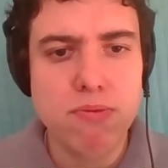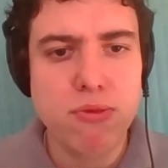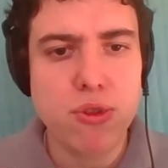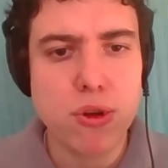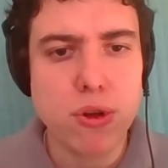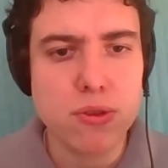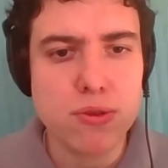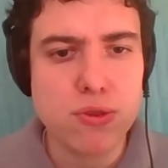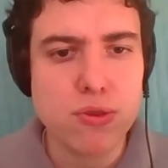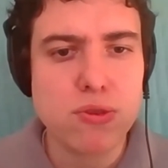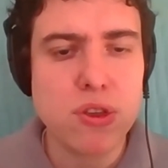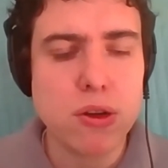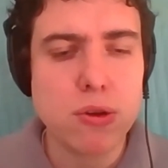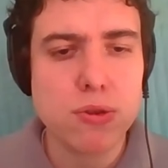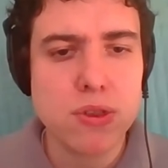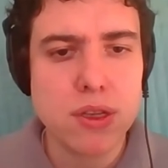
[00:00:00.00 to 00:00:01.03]
from
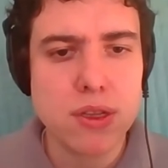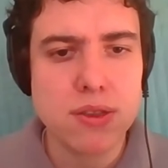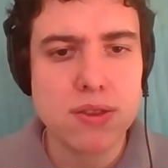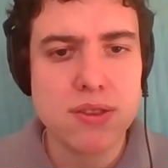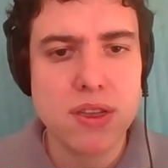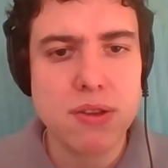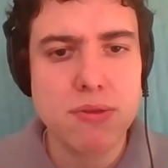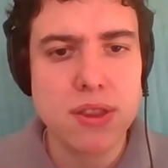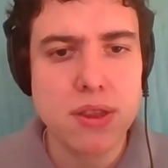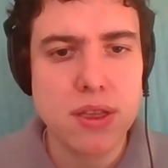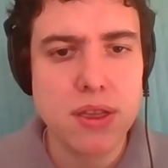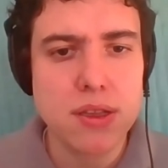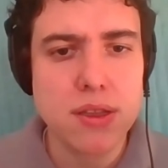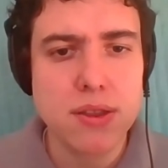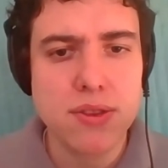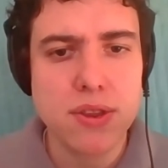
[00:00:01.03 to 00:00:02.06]

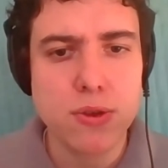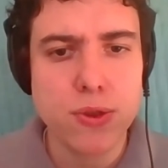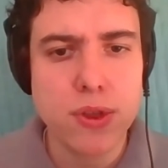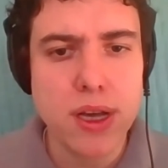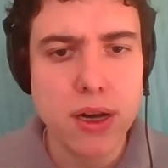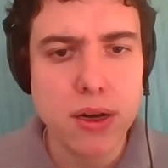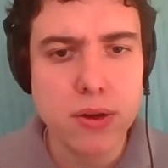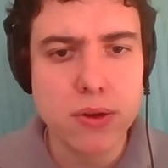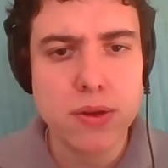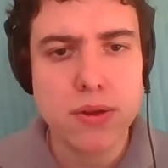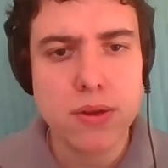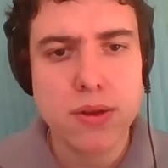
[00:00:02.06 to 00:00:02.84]
2017 until now?